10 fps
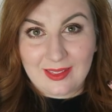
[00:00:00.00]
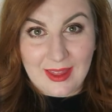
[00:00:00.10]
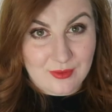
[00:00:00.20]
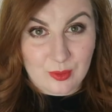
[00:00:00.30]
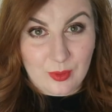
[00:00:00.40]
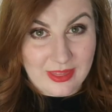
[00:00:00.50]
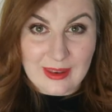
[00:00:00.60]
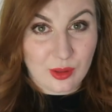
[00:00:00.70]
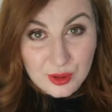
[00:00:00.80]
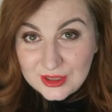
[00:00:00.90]
lip from
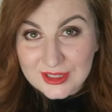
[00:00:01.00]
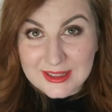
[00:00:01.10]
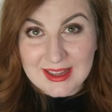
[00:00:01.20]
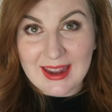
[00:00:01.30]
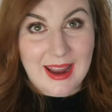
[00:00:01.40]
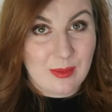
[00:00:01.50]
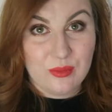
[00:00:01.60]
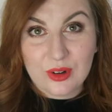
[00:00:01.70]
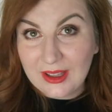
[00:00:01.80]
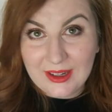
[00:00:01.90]
within look to the skin.
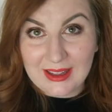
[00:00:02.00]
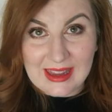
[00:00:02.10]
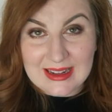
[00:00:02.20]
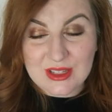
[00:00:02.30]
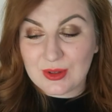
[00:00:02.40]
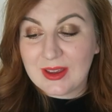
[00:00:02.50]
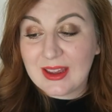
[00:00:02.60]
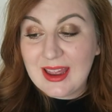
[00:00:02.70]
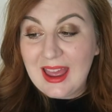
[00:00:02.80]
I'm really, really into it.